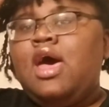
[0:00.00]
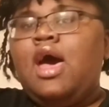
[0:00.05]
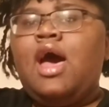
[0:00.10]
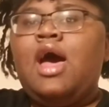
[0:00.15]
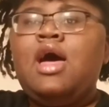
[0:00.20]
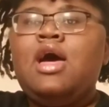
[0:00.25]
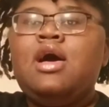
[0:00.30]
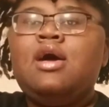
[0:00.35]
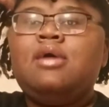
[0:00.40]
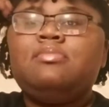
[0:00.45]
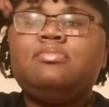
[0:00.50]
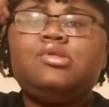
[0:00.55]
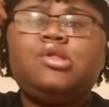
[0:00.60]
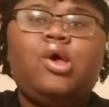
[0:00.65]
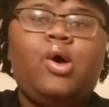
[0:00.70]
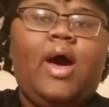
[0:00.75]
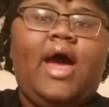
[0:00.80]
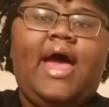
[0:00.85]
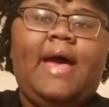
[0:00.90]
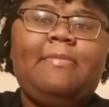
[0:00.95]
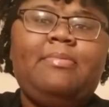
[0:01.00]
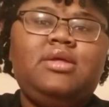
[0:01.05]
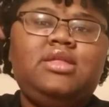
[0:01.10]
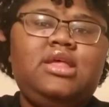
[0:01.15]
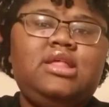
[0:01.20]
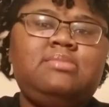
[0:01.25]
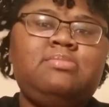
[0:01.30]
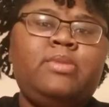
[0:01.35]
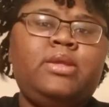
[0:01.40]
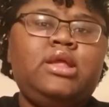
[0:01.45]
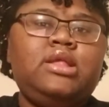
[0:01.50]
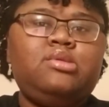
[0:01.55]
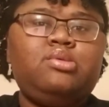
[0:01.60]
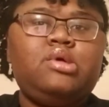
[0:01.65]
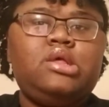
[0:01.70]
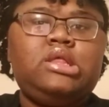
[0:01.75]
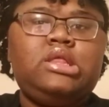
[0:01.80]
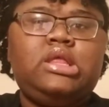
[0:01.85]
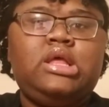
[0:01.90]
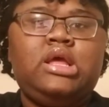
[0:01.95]
So I have put these mini
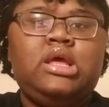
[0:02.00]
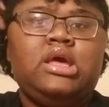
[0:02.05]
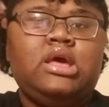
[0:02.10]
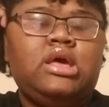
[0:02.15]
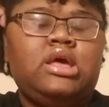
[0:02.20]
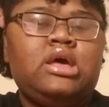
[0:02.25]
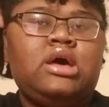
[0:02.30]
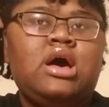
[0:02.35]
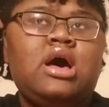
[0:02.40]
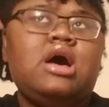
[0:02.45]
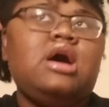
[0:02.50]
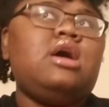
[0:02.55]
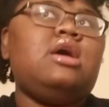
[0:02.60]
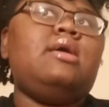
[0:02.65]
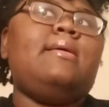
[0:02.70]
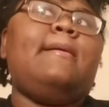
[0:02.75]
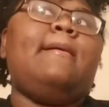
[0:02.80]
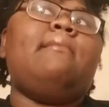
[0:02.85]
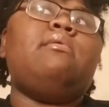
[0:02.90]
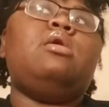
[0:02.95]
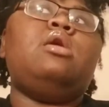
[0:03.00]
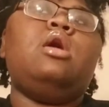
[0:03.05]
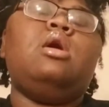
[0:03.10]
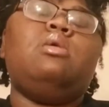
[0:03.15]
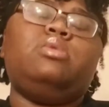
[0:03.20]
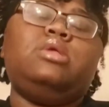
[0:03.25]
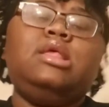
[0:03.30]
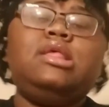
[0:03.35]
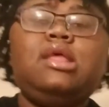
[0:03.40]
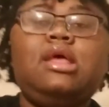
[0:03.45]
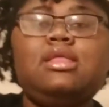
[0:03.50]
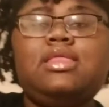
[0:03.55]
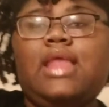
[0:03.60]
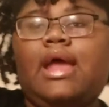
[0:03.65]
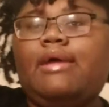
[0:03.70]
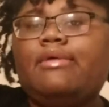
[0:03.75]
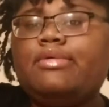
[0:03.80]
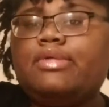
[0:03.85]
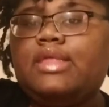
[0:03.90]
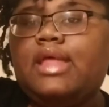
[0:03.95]
twists in. I want to say
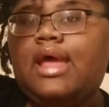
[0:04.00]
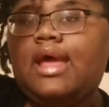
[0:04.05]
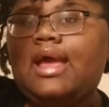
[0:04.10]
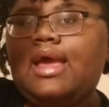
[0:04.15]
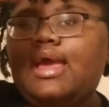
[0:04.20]
Thursday.